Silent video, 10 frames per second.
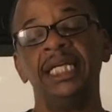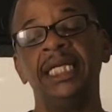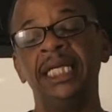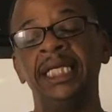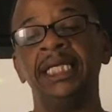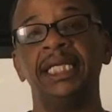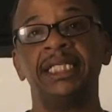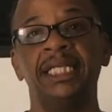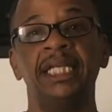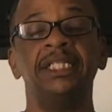in
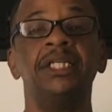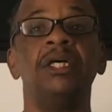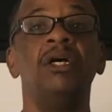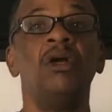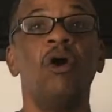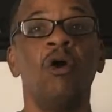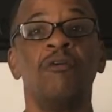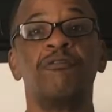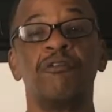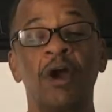Kenya
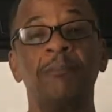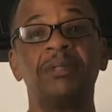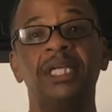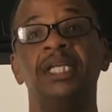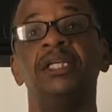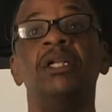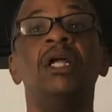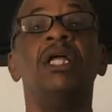or from Kenya,